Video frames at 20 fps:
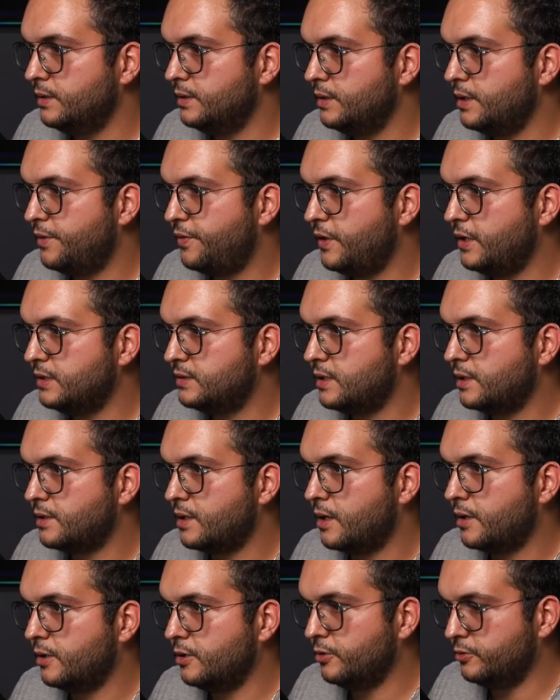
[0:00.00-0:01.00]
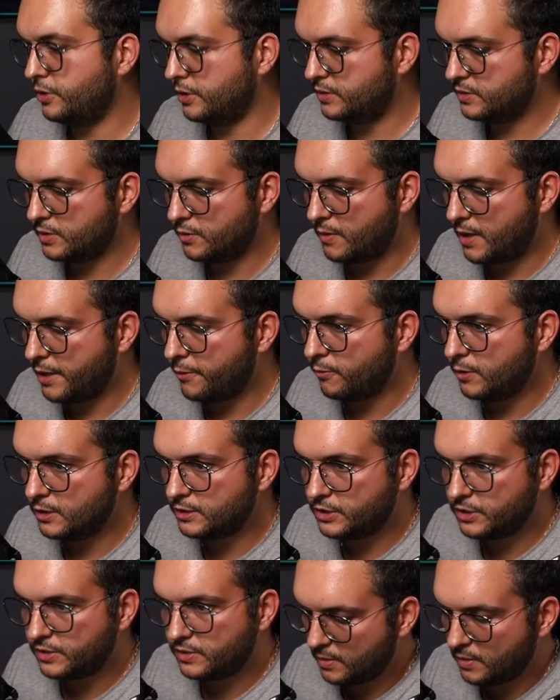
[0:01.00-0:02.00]
the things that are loaded. So I will
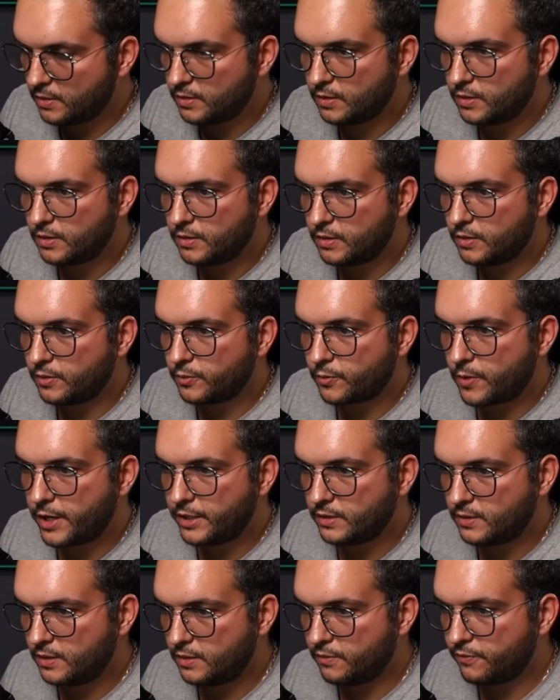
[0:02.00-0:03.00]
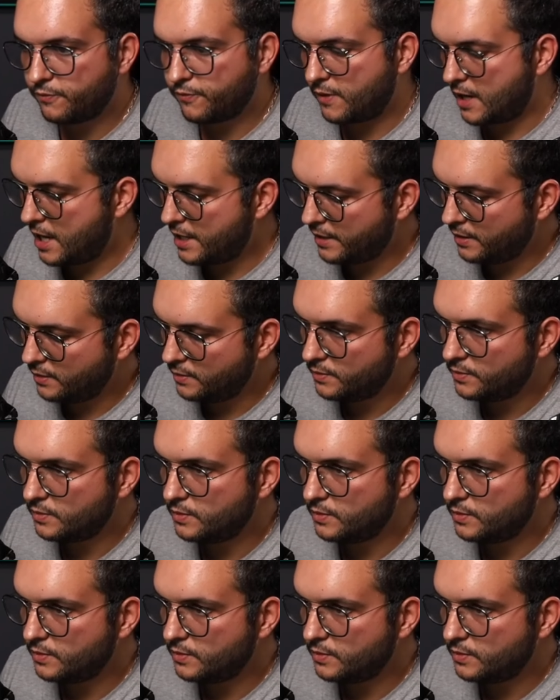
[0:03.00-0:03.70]
just write in fly